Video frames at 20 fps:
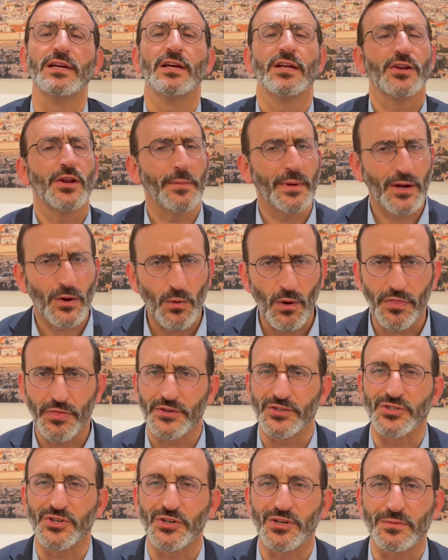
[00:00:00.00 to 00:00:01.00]
no matter what the
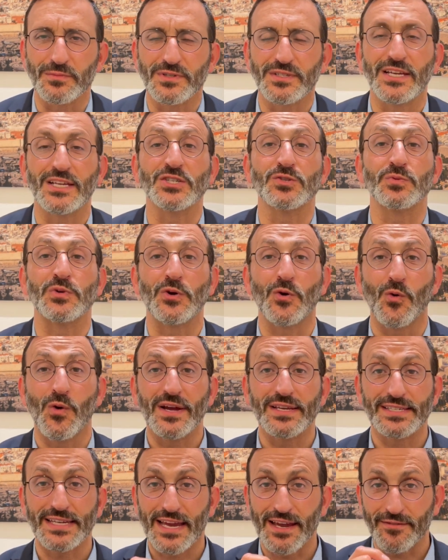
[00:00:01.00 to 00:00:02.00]
circumstance, we
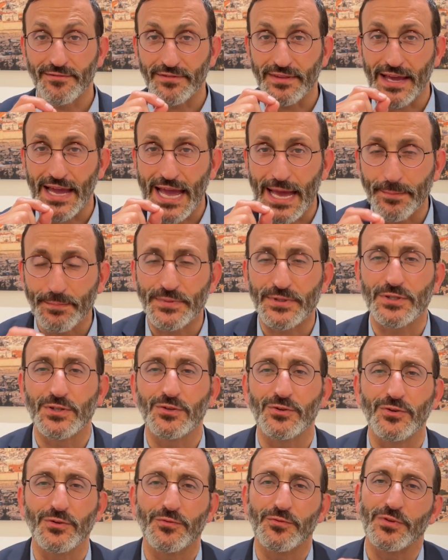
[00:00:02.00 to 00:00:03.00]
always have the
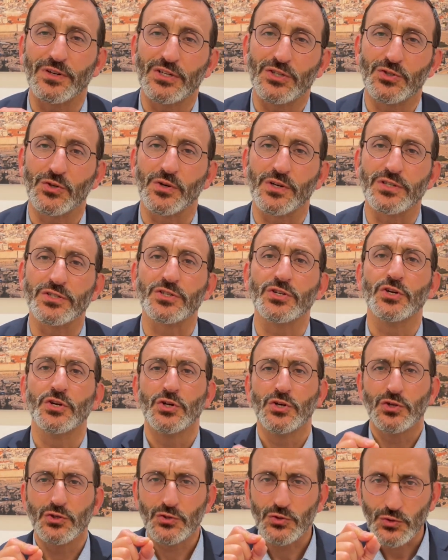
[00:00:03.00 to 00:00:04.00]
absolute free choice
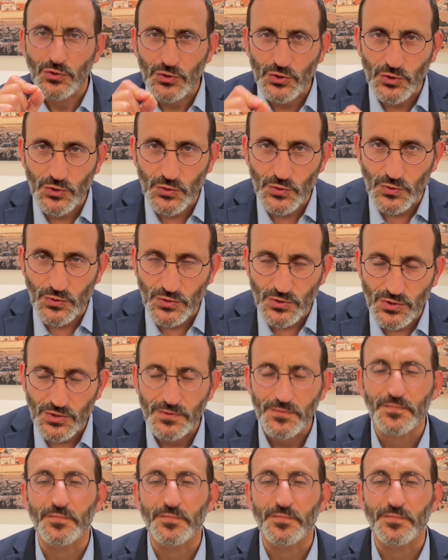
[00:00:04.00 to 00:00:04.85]
to choose